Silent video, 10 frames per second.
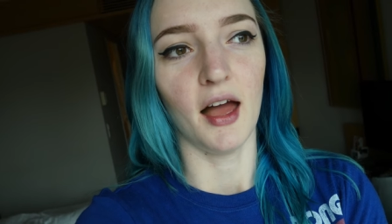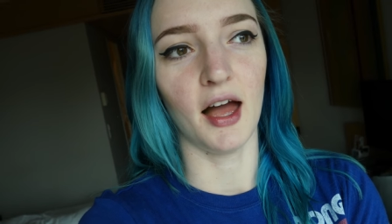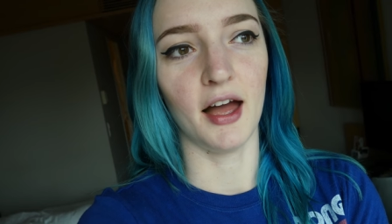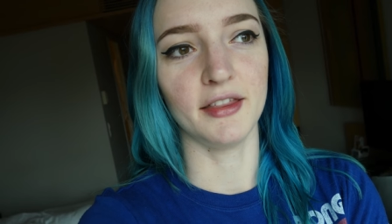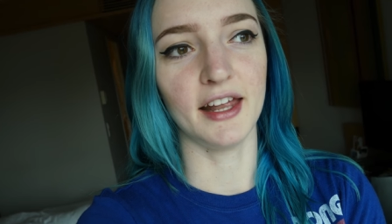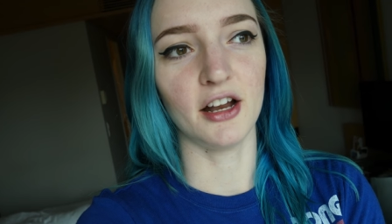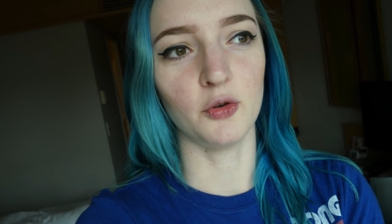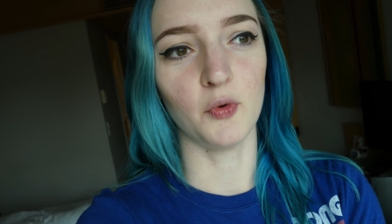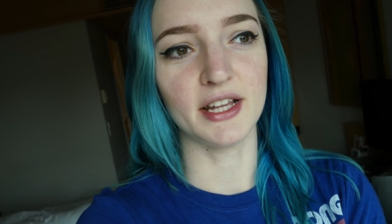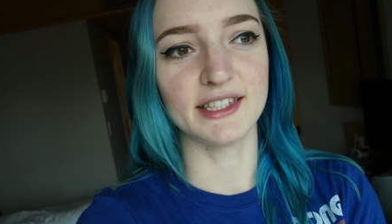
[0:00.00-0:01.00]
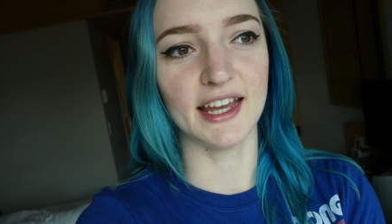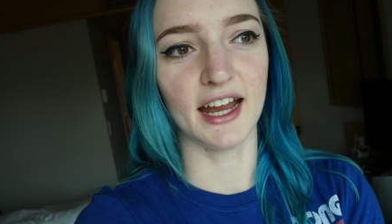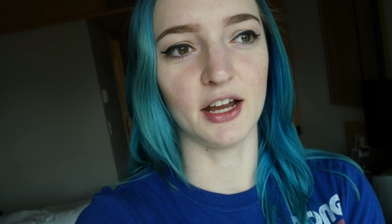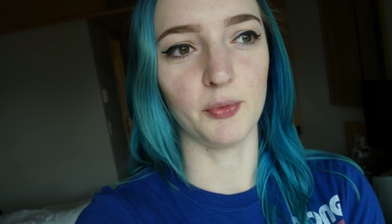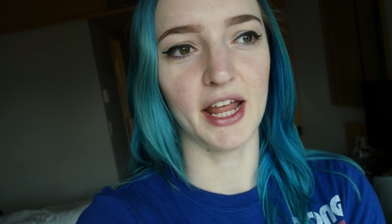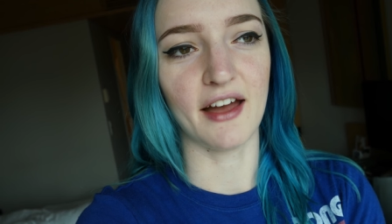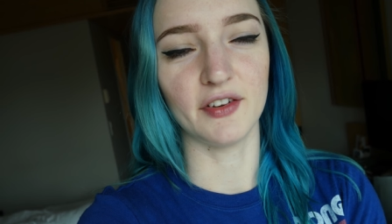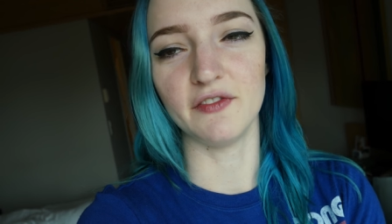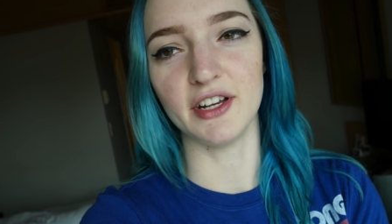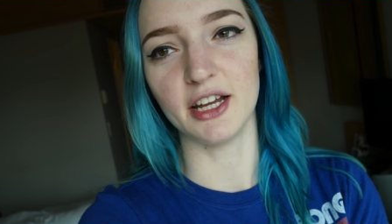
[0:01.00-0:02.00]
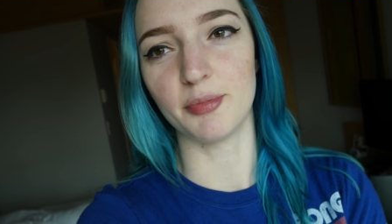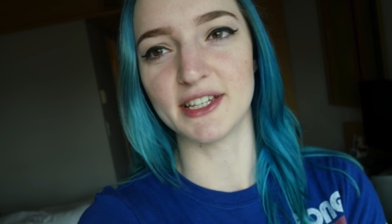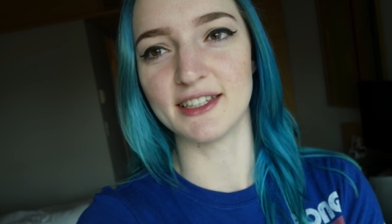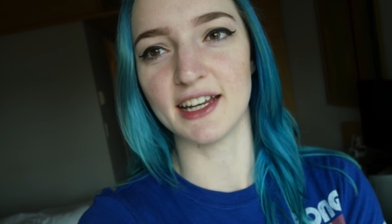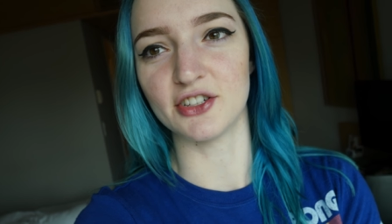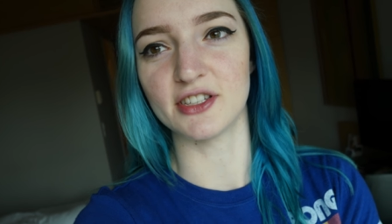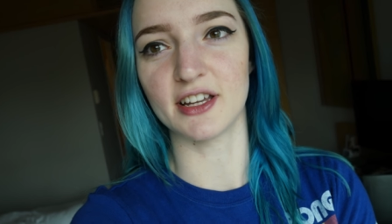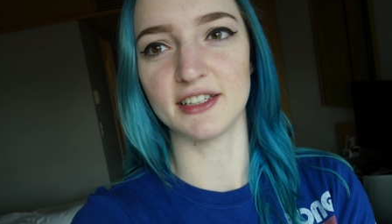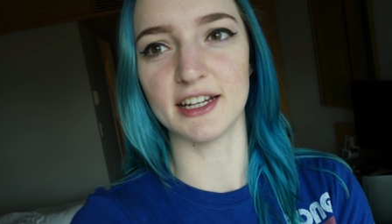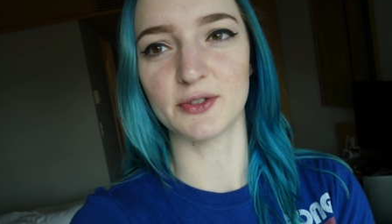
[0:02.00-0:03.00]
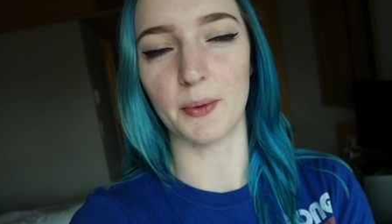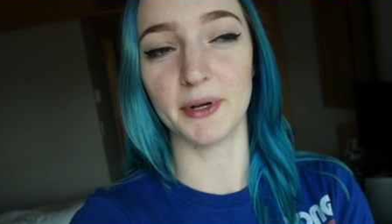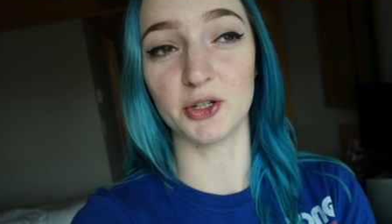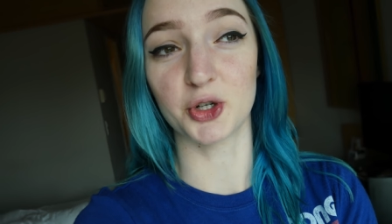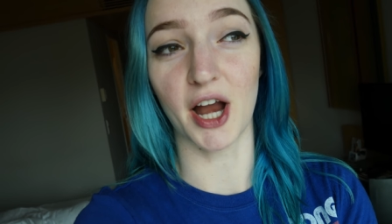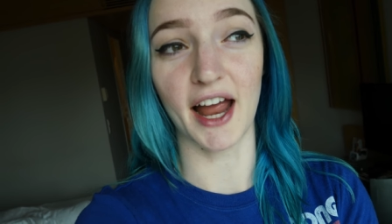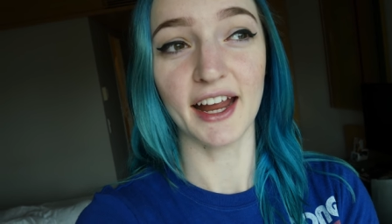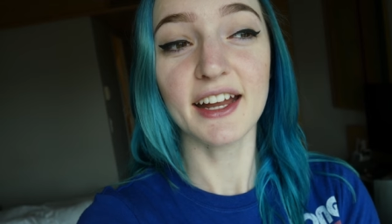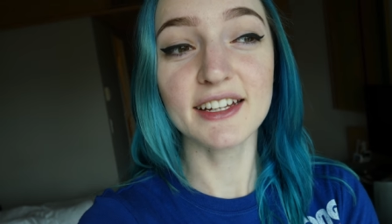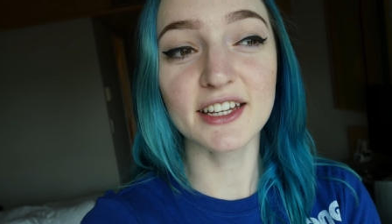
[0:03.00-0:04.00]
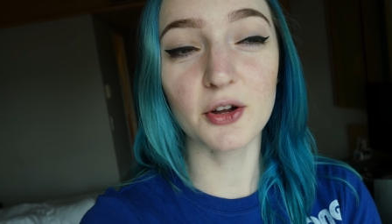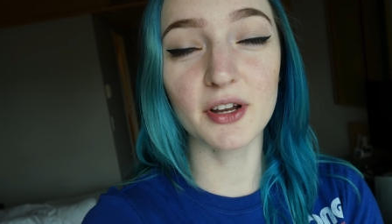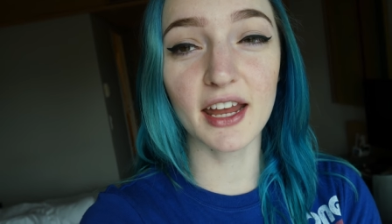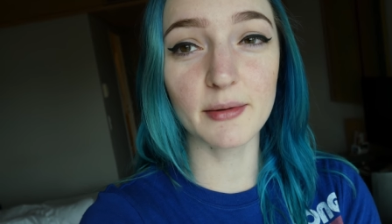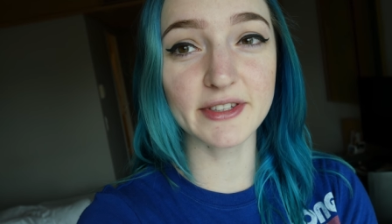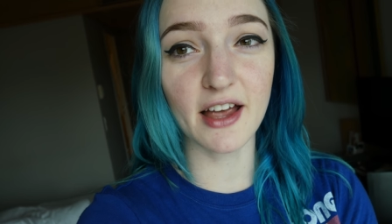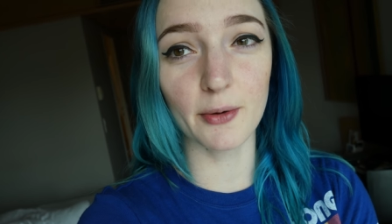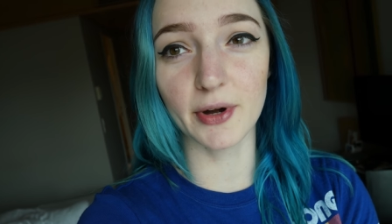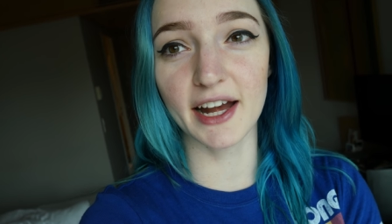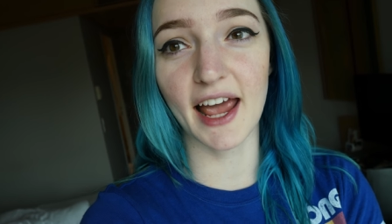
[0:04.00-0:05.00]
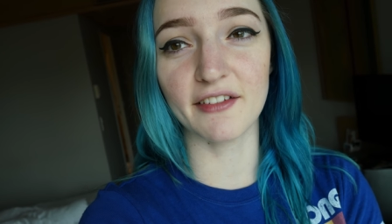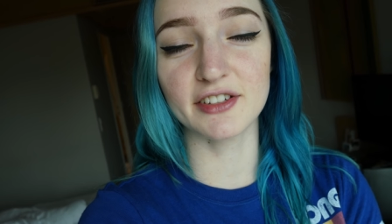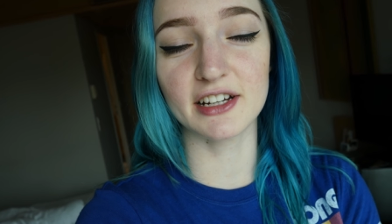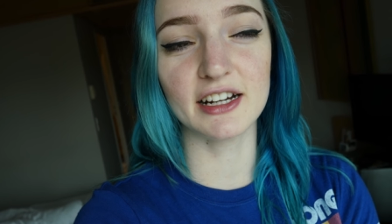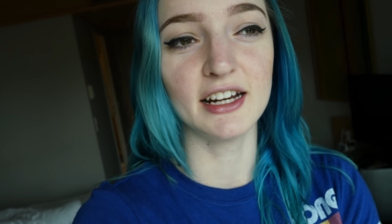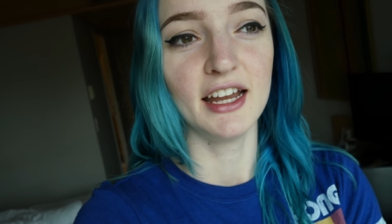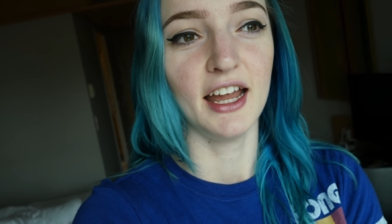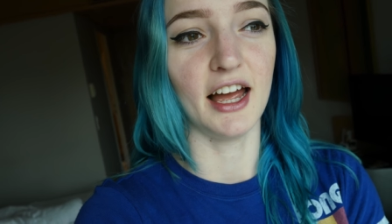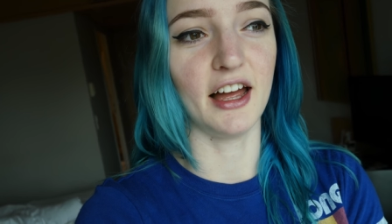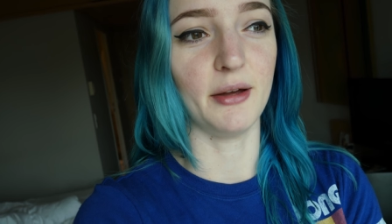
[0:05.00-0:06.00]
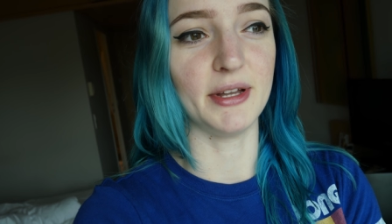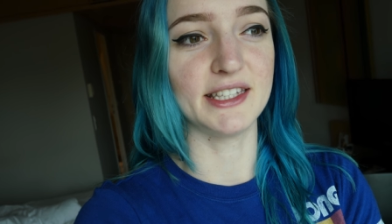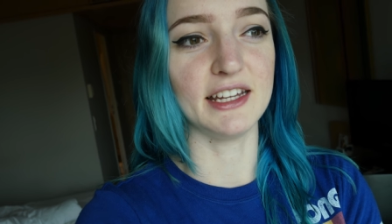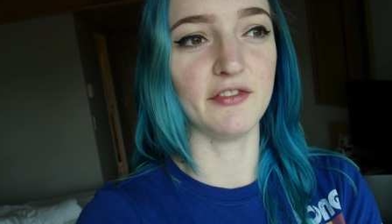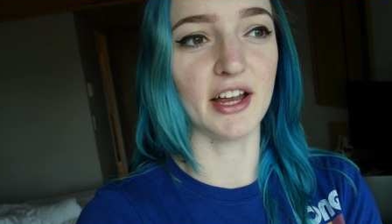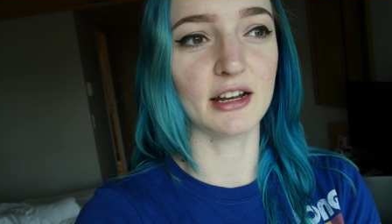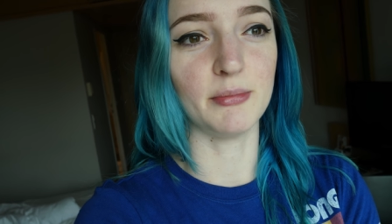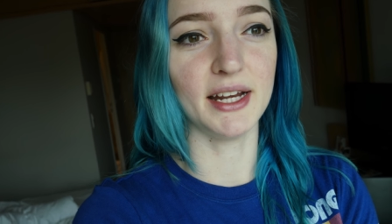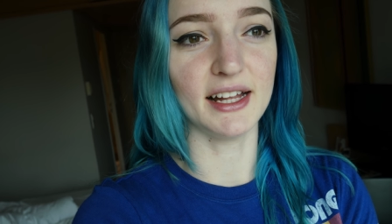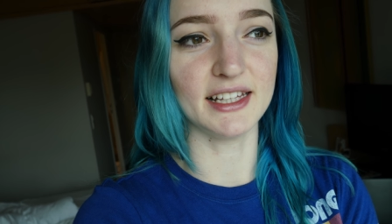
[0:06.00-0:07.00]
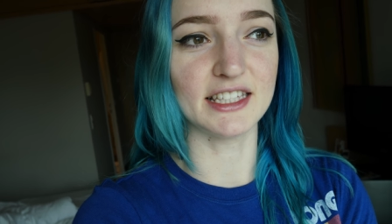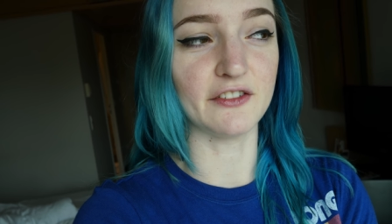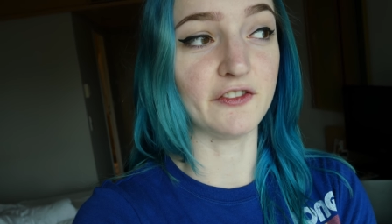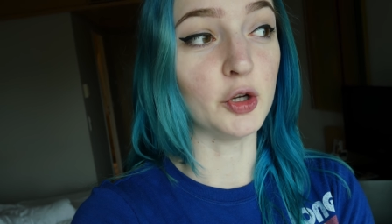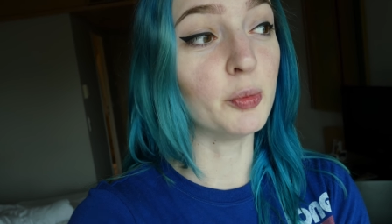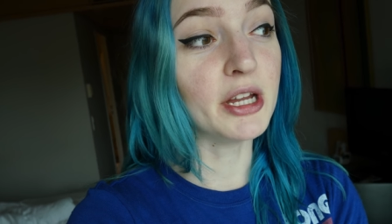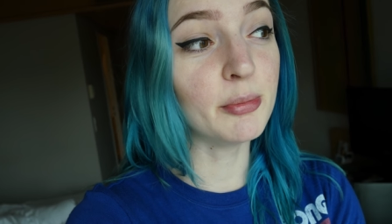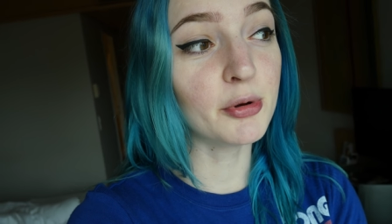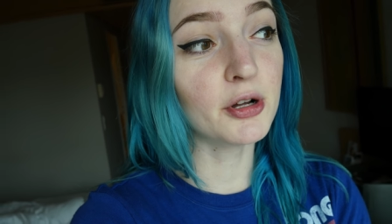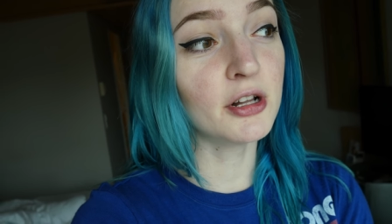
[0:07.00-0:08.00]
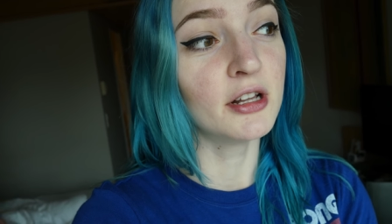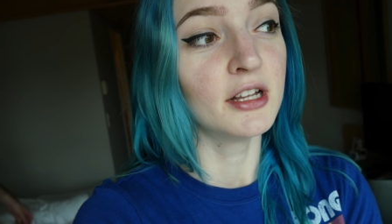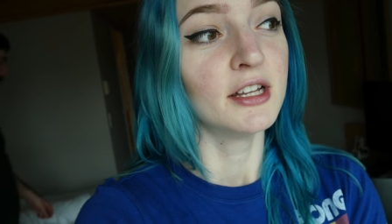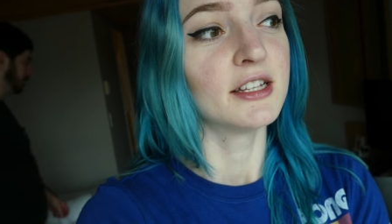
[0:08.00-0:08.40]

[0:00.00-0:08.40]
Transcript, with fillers: Uh, then on Wednesday, we have NVIDIA presentations all day, so I'm going to try to go to Gamescom right after um, and see if I can meet at least a few people.